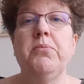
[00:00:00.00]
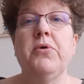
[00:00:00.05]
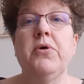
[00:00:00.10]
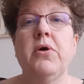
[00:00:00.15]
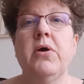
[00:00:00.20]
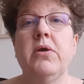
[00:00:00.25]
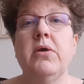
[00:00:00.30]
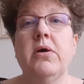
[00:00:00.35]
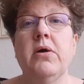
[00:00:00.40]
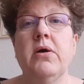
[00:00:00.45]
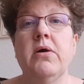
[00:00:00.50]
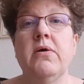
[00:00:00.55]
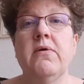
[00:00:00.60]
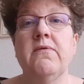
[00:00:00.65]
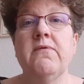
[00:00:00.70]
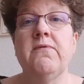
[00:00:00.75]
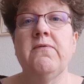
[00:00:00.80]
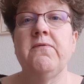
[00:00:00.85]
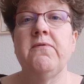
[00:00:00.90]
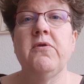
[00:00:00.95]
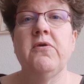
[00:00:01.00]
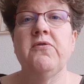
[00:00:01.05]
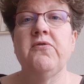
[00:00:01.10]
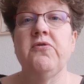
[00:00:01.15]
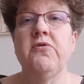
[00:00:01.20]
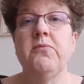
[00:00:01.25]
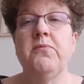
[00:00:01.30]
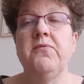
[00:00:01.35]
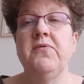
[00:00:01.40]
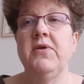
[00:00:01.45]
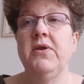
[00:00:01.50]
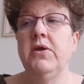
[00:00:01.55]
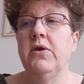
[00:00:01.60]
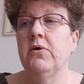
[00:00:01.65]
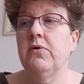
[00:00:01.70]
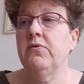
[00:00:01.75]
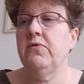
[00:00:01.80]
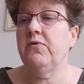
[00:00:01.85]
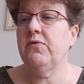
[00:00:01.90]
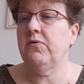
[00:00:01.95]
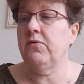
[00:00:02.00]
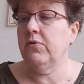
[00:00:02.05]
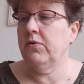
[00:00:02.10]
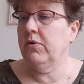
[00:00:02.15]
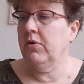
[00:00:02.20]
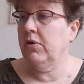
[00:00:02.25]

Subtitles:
part of Flosstube videos.